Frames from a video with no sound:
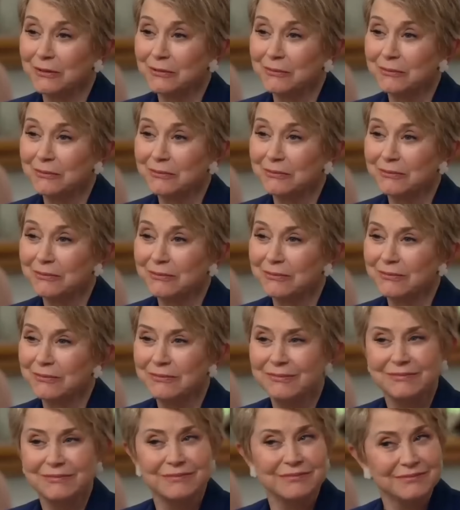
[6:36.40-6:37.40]
Eugenie has
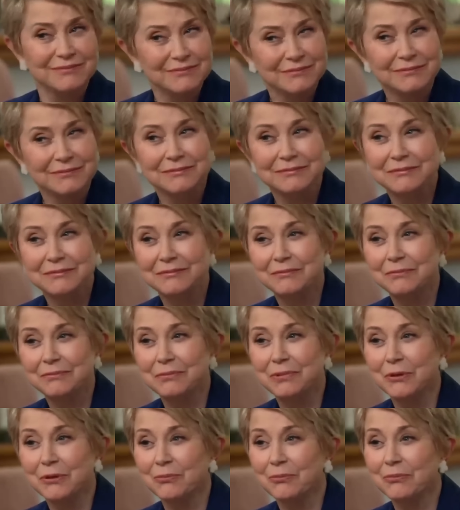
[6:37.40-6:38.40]
her own life,
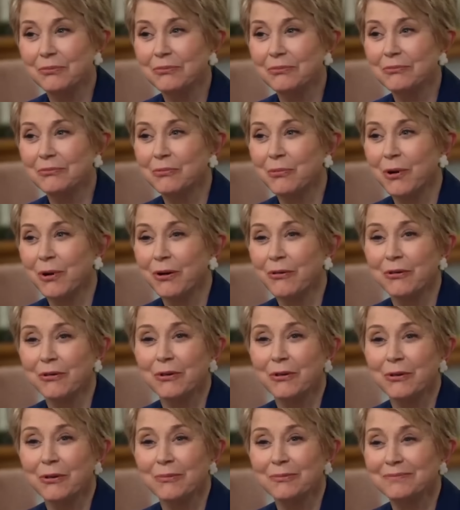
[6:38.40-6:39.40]
her own
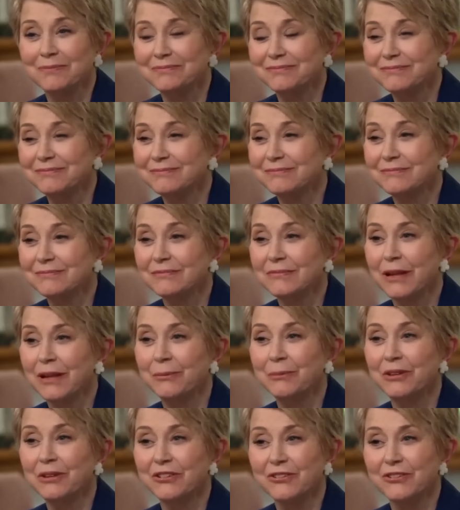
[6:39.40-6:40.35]
priorities, and most